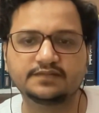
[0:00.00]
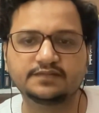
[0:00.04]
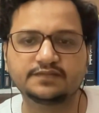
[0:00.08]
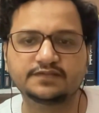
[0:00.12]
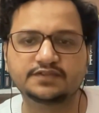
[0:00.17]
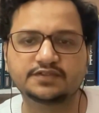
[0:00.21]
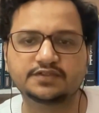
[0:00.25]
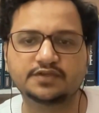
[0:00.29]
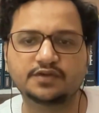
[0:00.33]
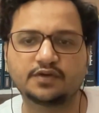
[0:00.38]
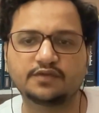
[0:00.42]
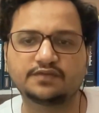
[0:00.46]

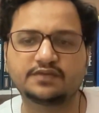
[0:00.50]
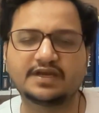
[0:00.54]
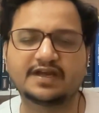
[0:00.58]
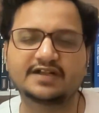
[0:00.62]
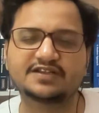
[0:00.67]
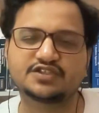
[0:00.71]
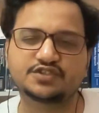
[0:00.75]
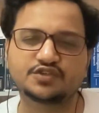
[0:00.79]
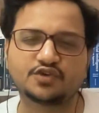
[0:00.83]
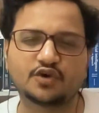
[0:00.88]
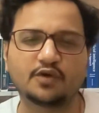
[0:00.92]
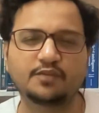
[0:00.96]
So
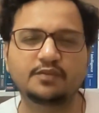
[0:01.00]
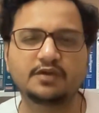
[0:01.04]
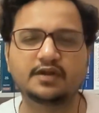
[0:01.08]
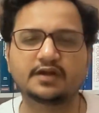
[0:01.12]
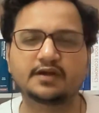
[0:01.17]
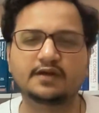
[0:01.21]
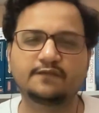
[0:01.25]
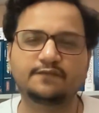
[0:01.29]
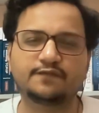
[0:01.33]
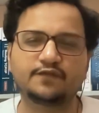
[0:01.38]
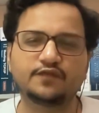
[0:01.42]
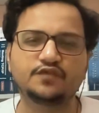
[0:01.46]
that's normally a
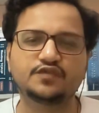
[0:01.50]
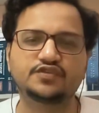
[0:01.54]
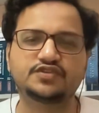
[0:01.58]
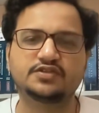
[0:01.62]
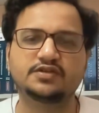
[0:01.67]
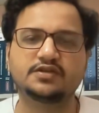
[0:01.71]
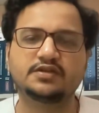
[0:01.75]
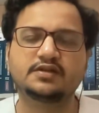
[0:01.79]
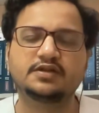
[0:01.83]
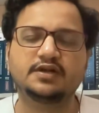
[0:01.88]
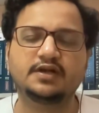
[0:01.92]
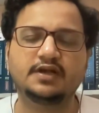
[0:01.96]

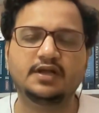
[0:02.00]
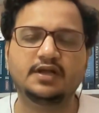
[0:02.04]
confusion